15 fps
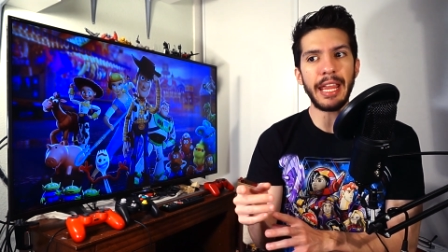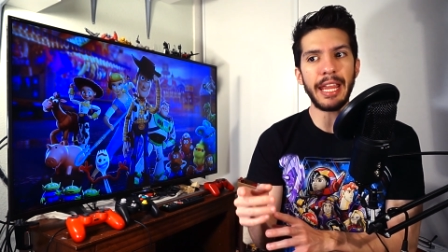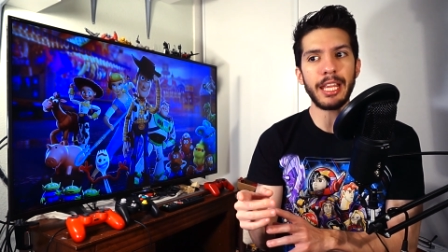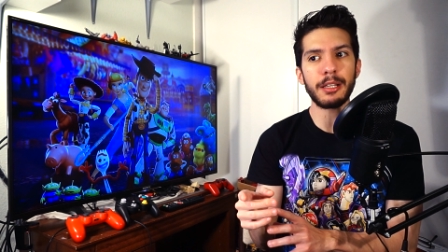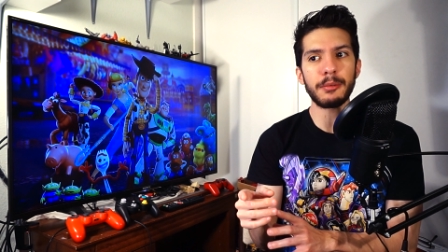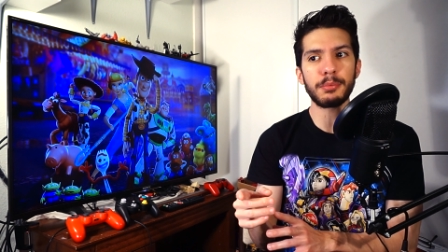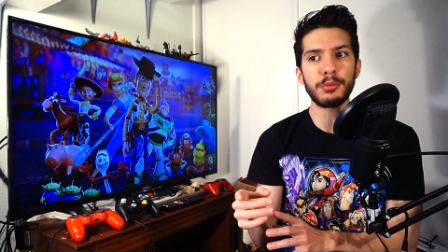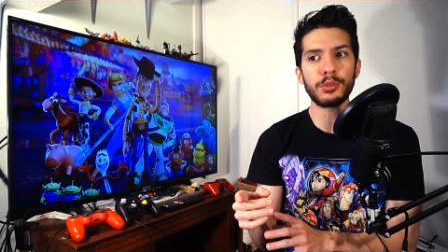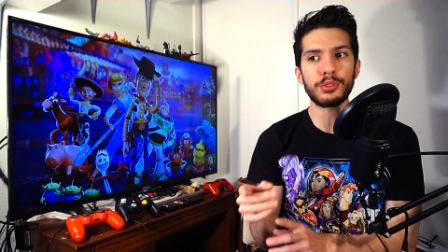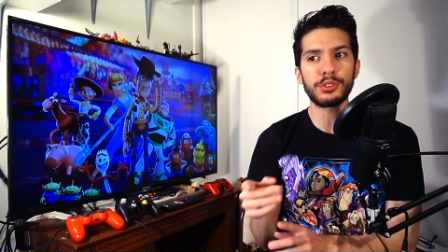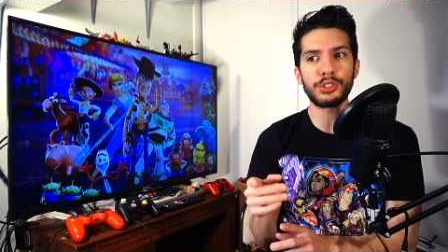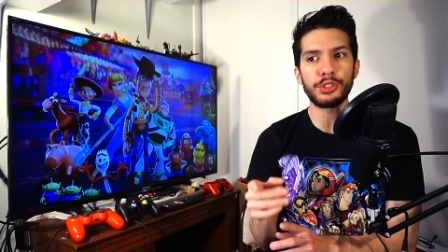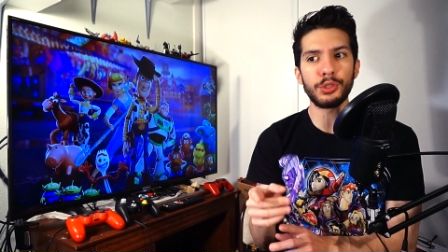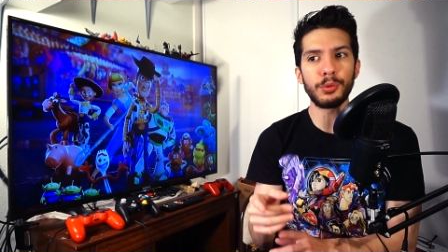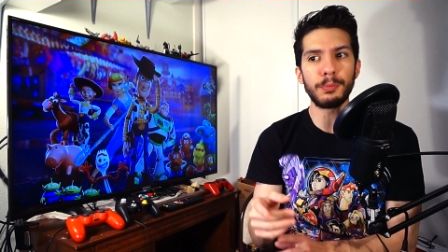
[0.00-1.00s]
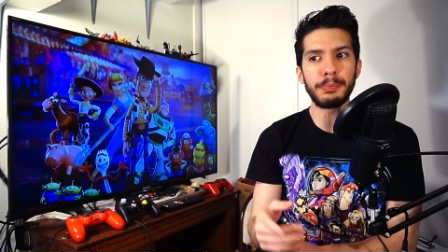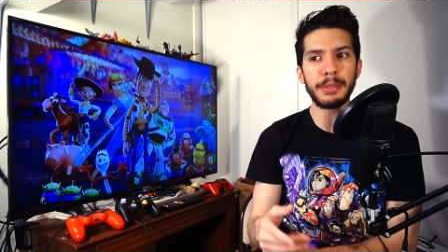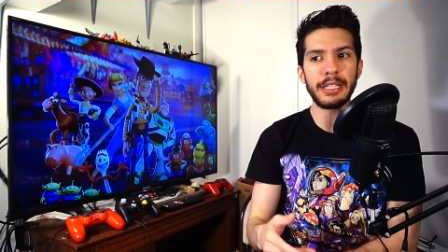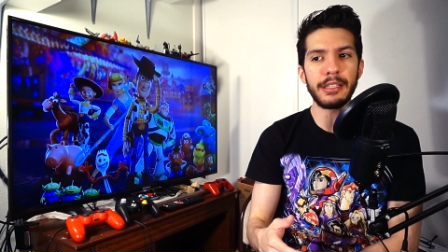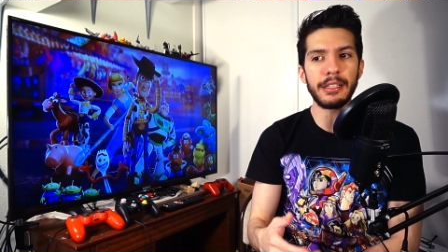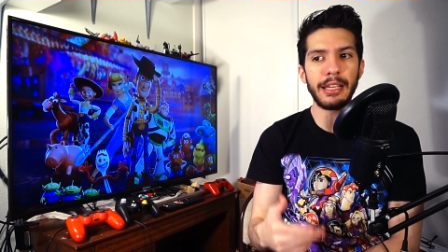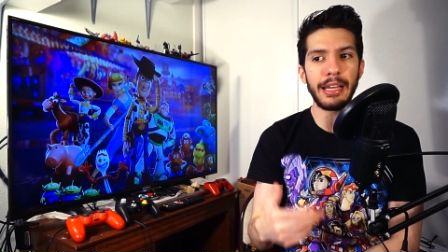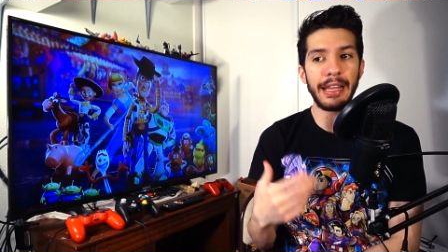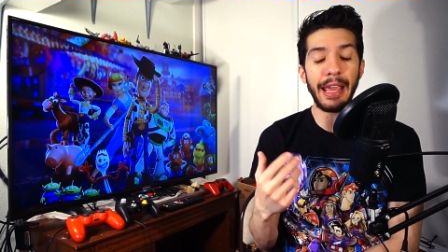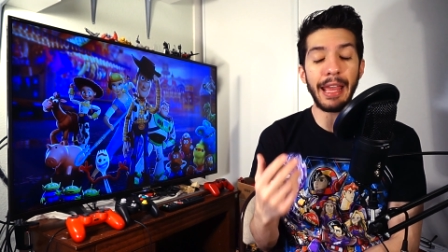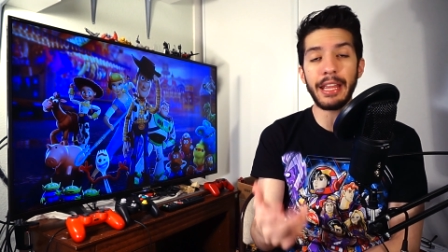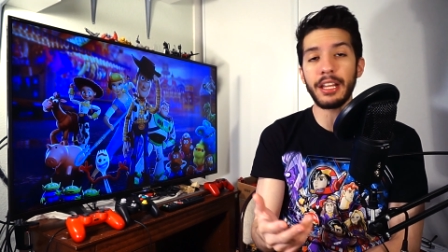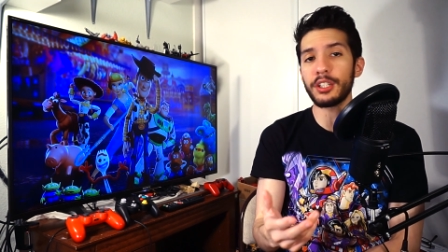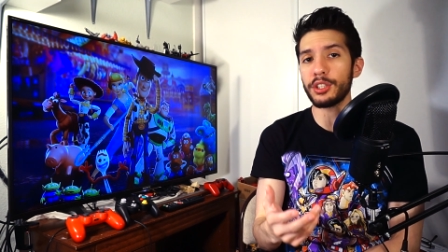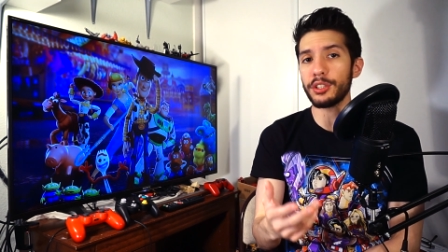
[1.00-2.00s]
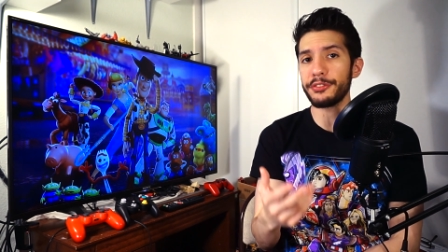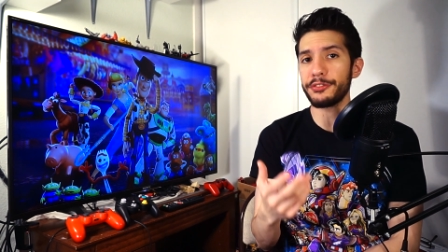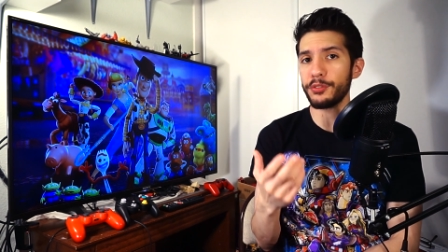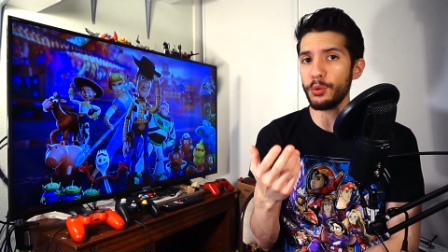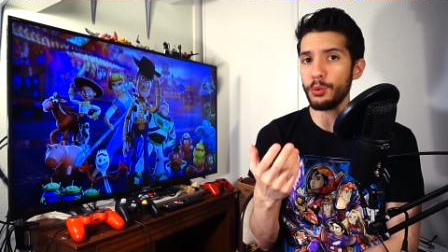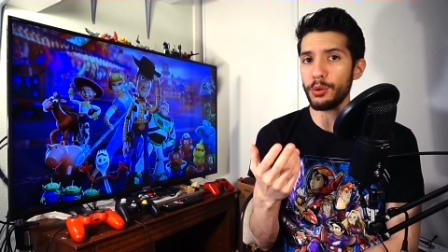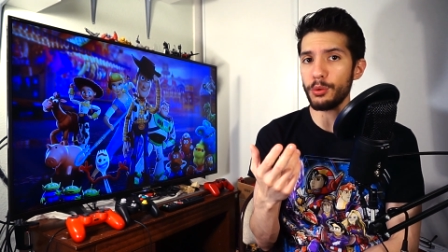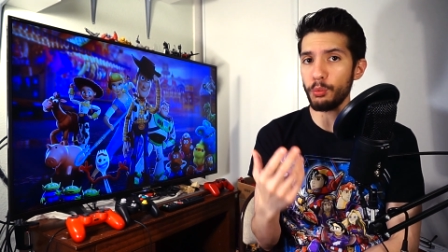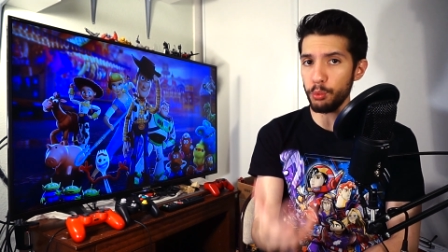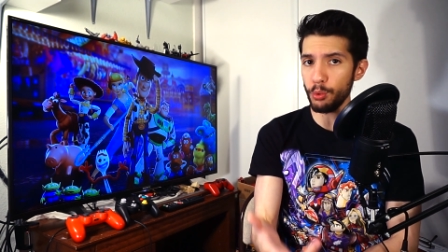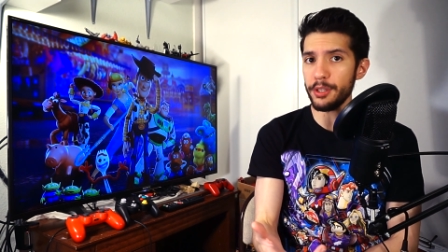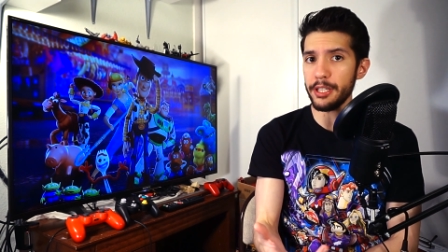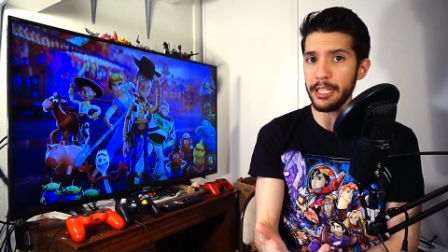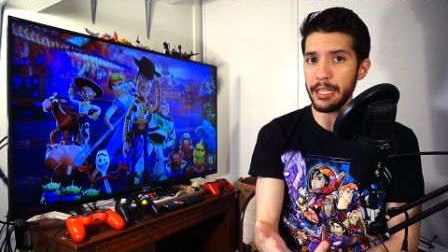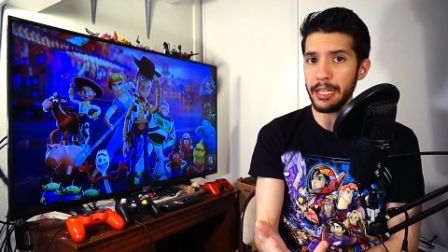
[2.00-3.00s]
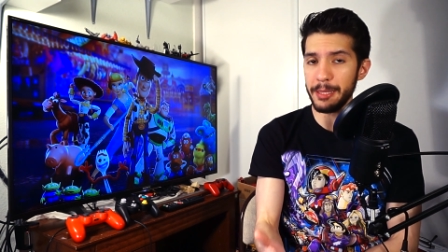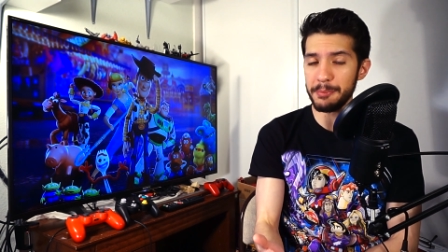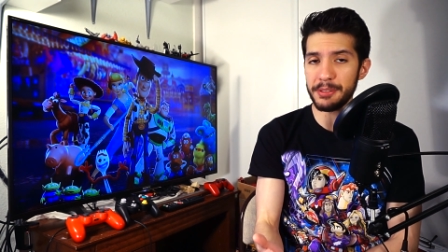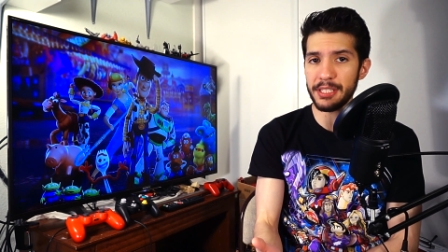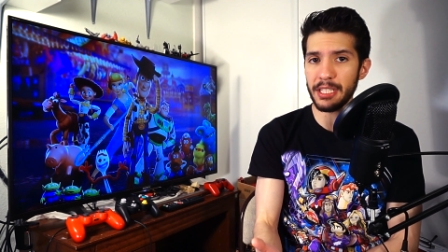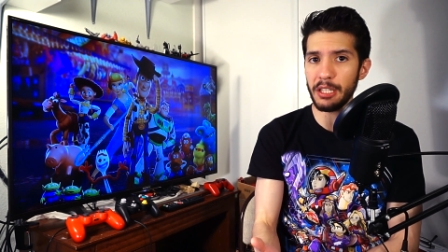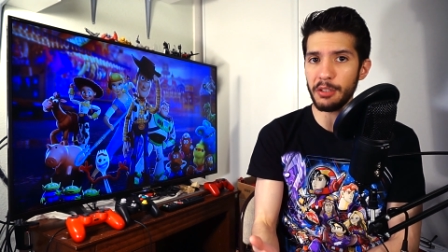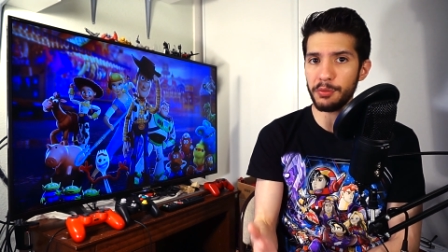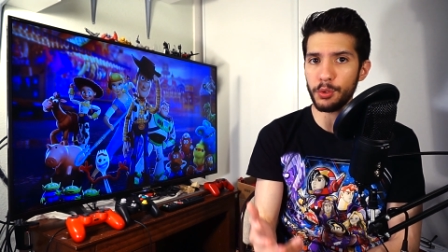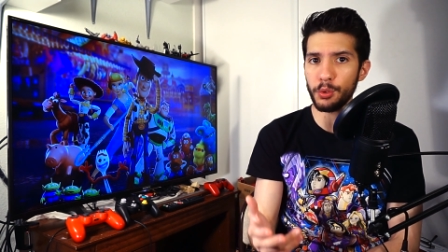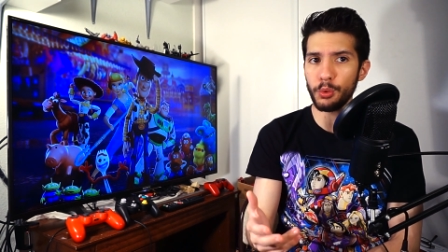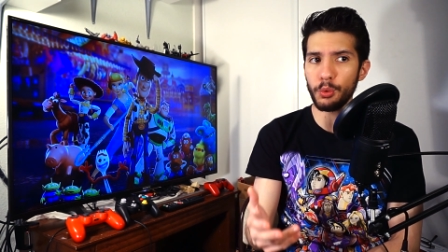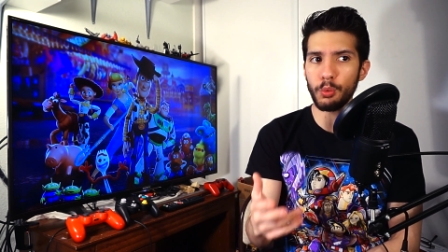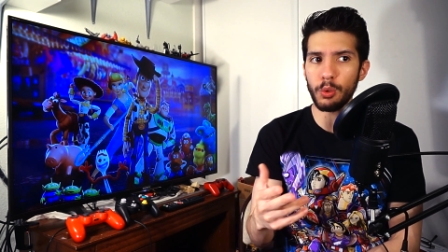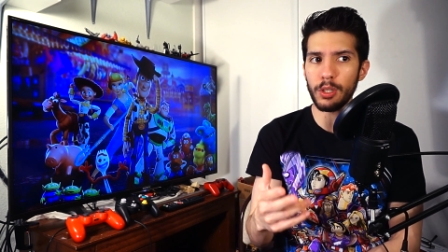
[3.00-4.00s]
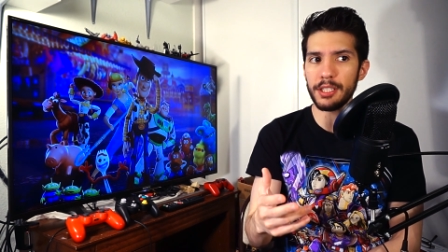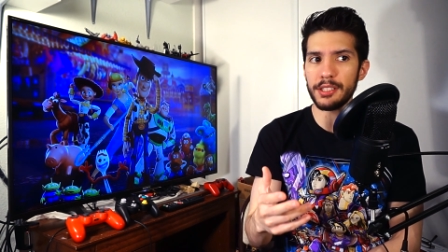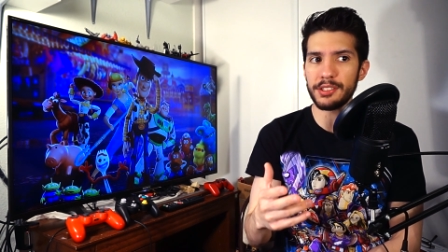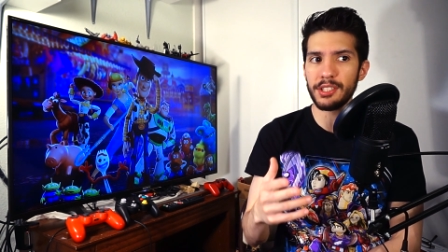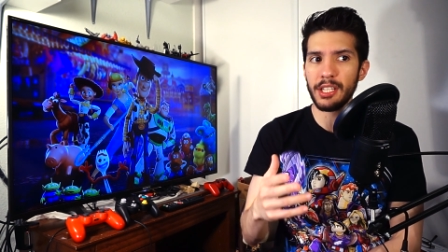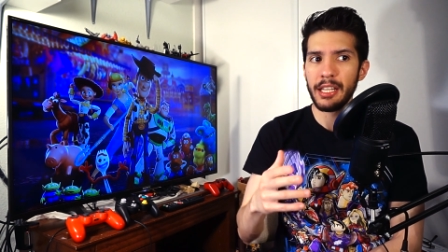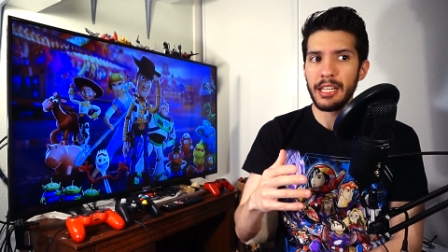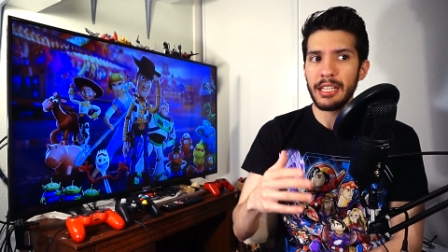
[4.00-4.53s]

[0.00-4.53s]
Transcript: able to be an anchor for Woody himself, who was